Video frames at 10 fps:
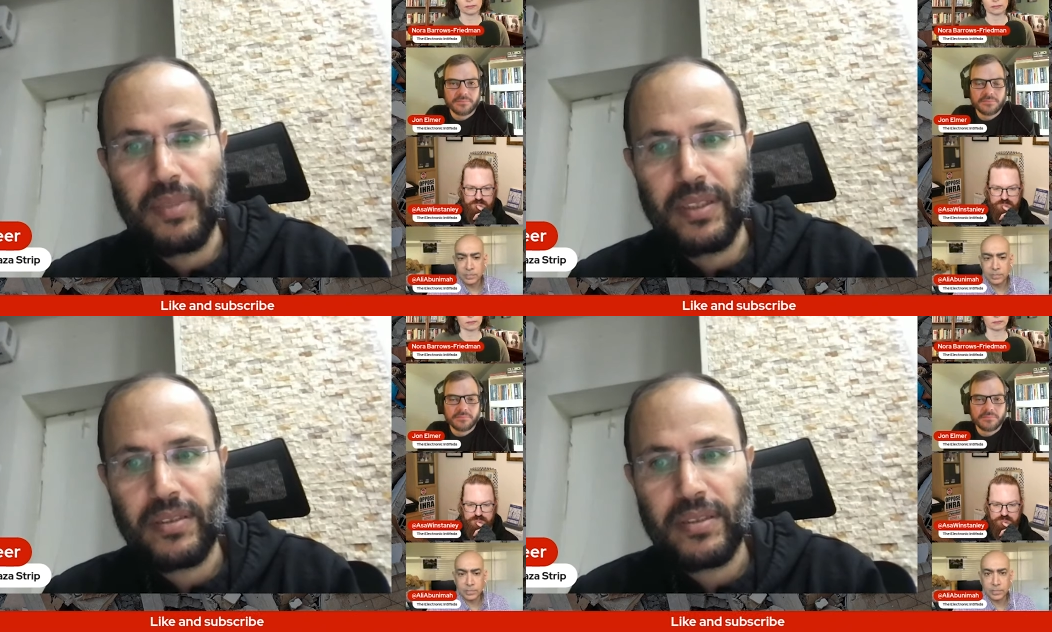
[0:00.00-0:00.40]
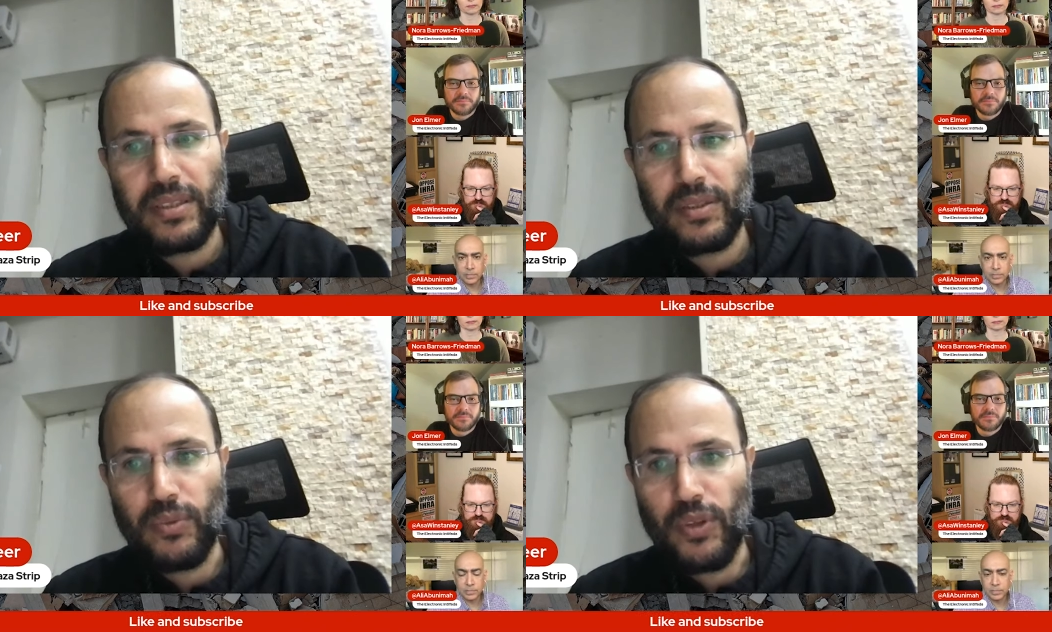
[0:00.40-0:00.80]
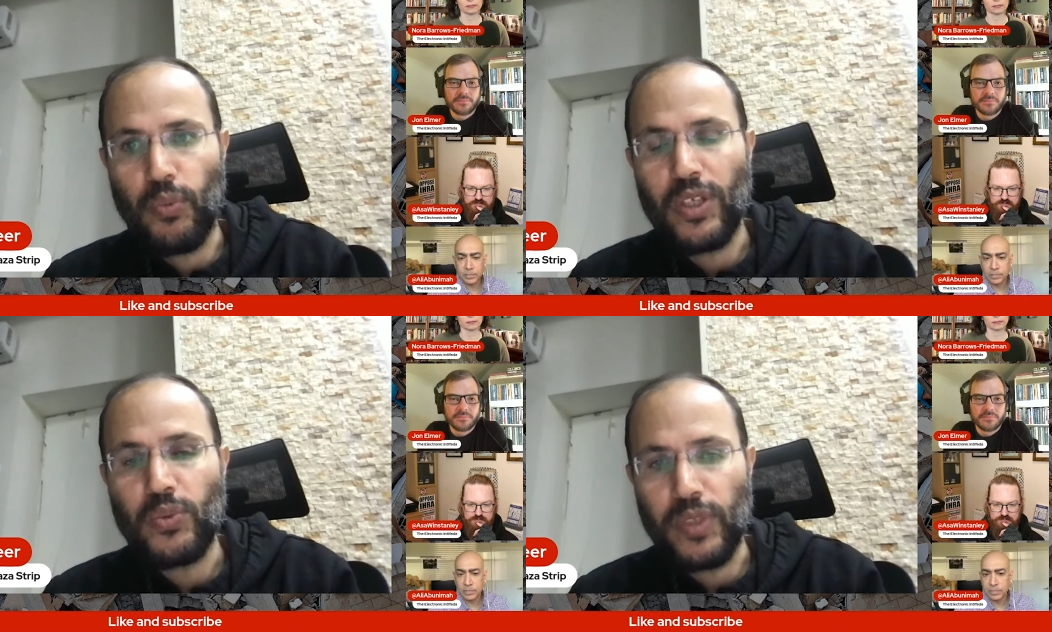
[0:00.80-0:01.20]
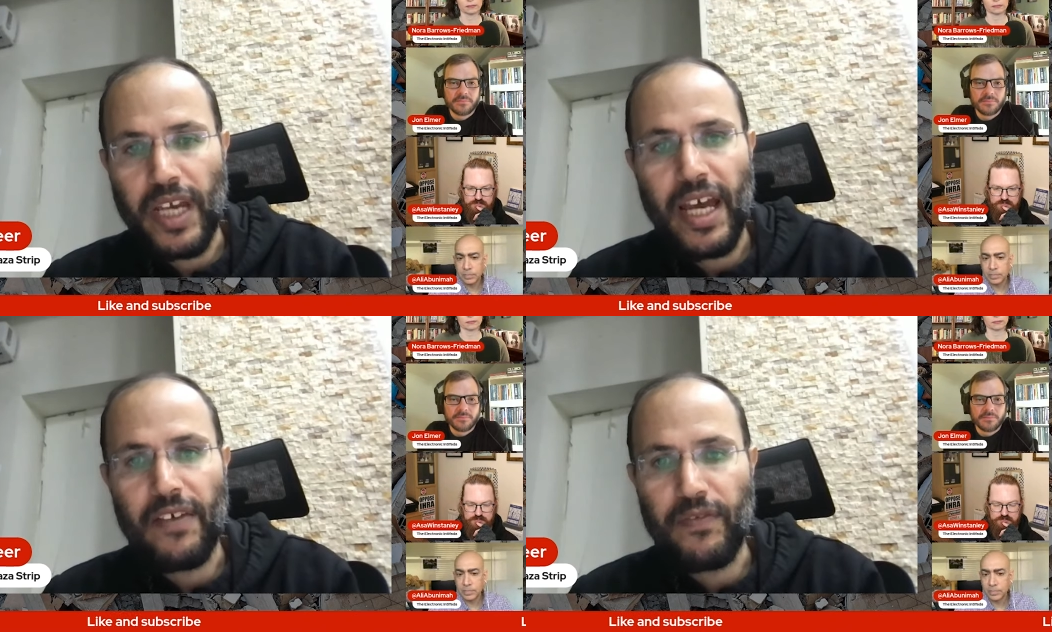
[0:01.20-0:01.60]
Speaker 1: but with what we
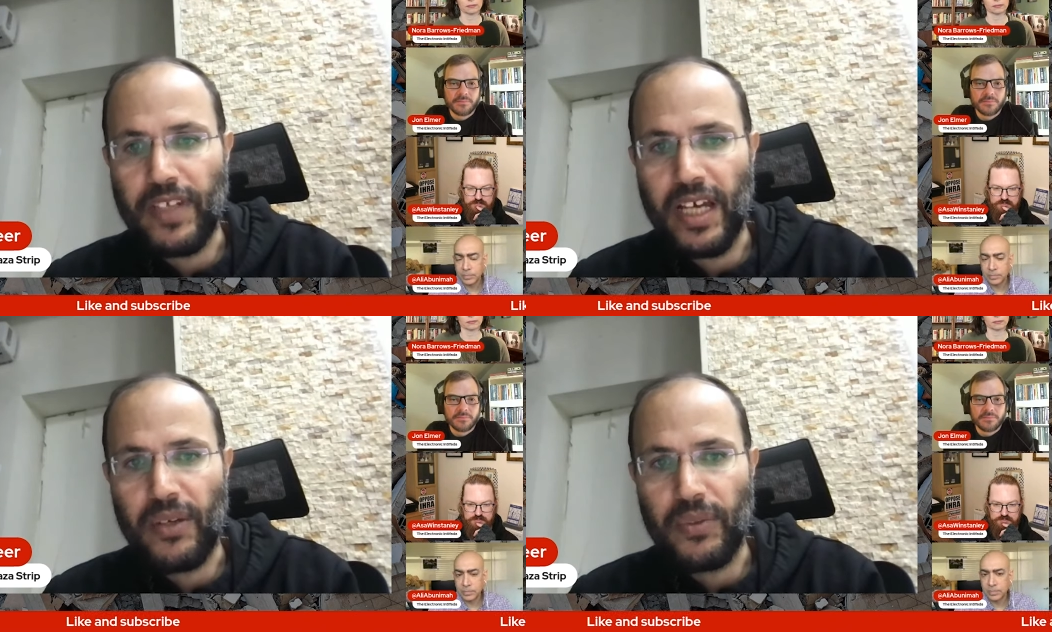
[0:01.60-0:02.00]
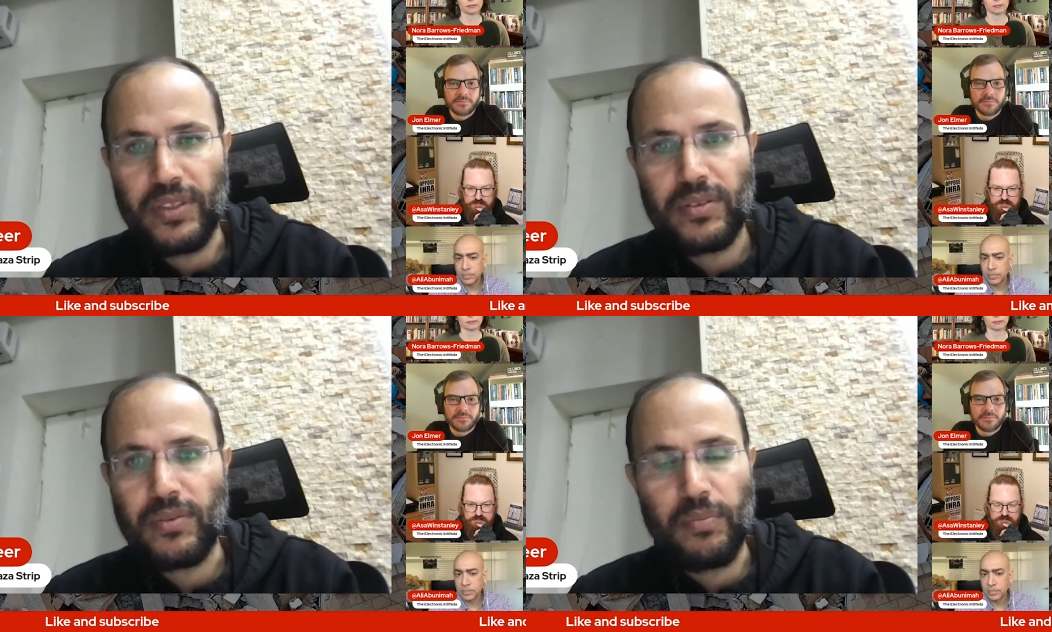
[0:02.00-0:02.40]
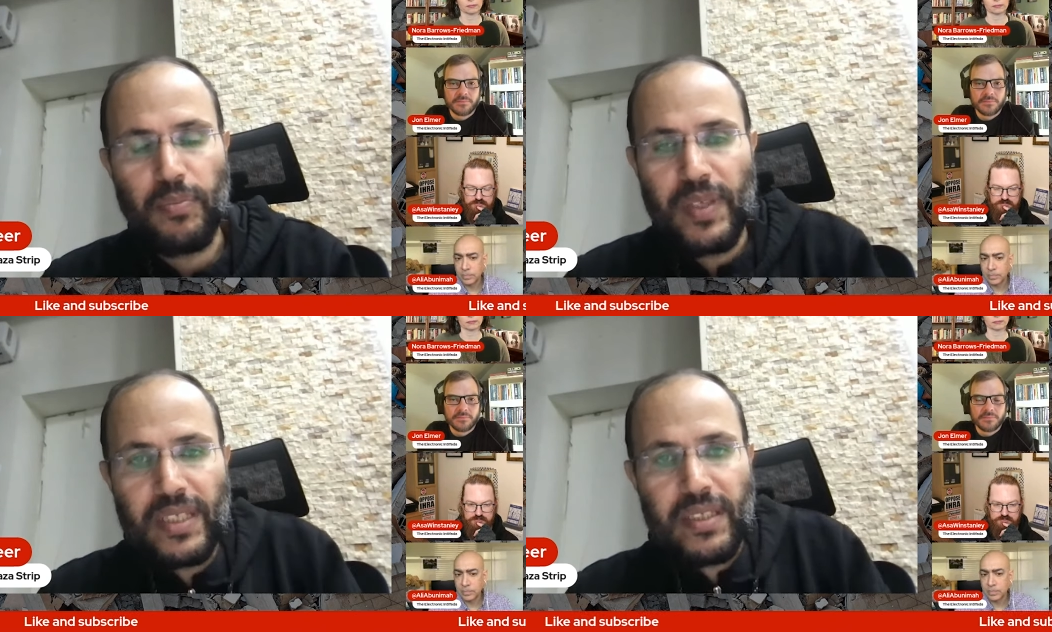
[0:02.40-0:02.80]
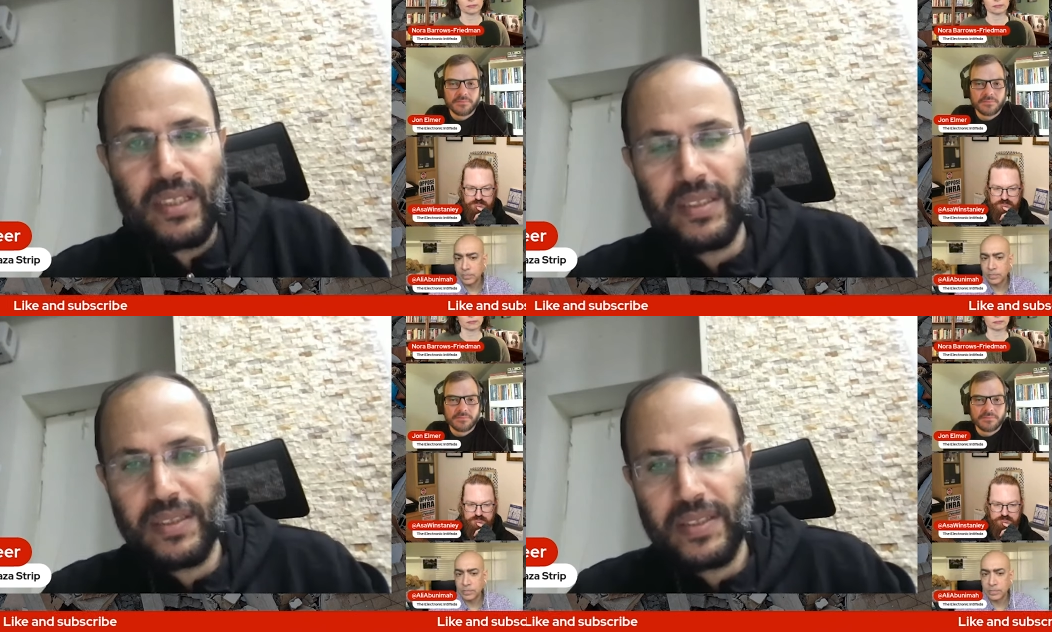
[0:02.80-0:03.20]
have now, it's complete
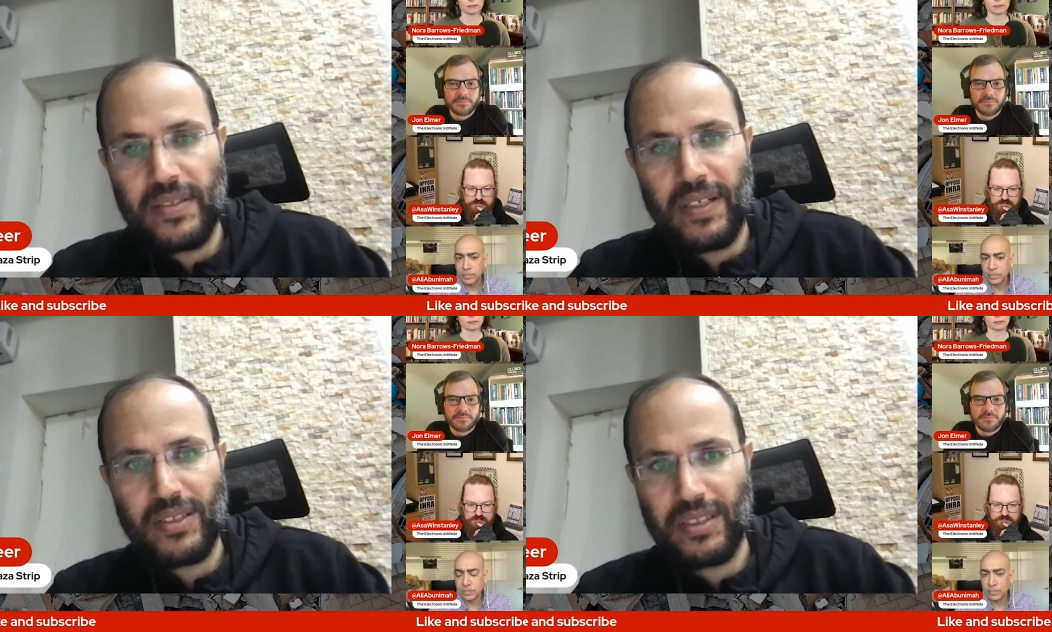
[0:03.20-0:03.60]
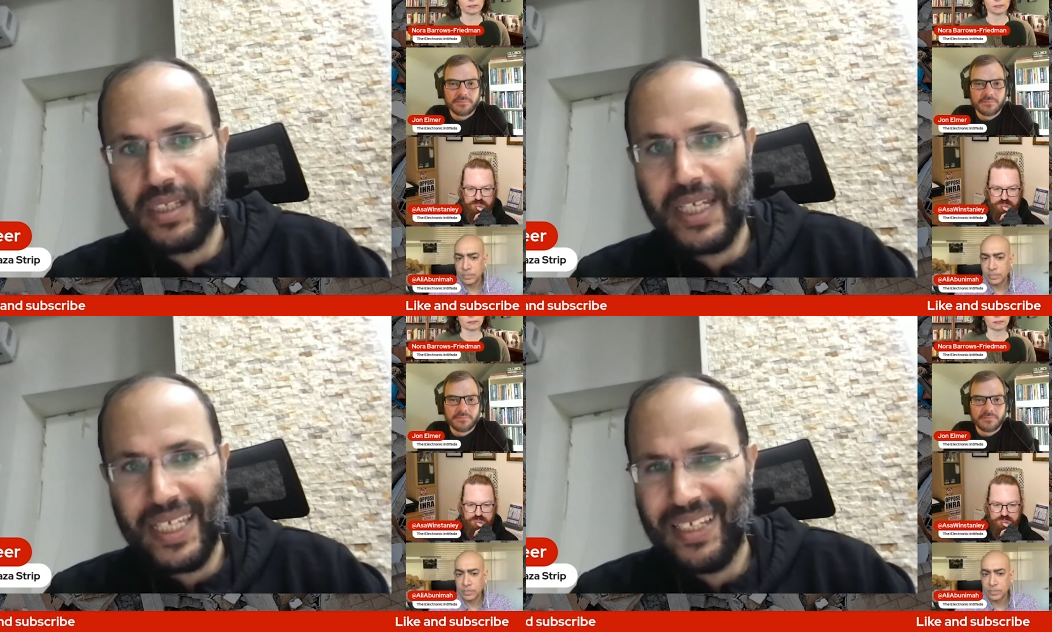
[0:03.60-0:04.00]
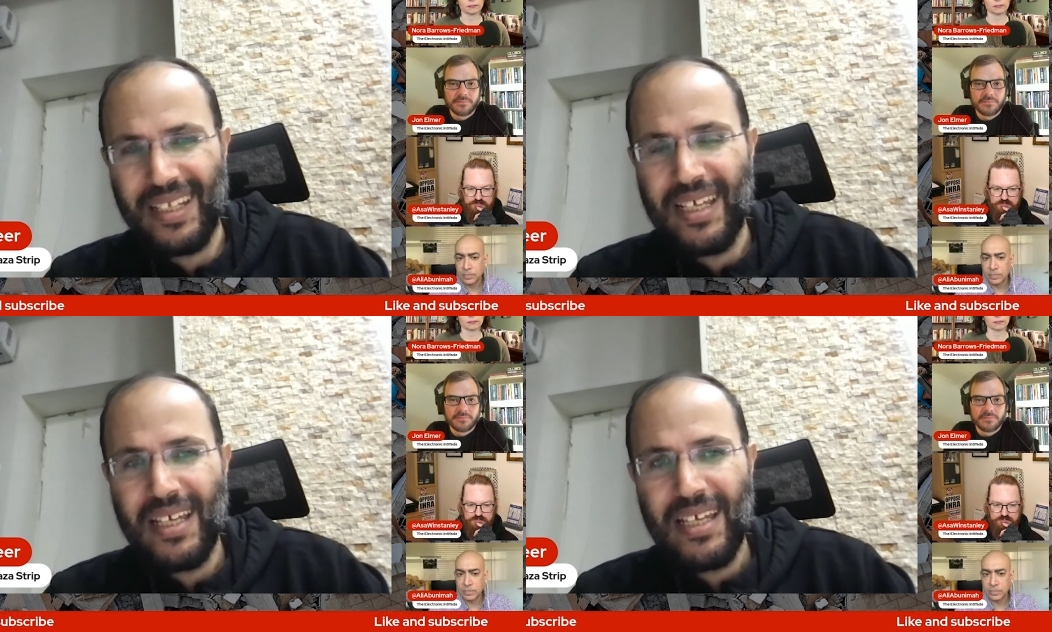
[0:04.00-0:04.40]
and utter destruction. Again,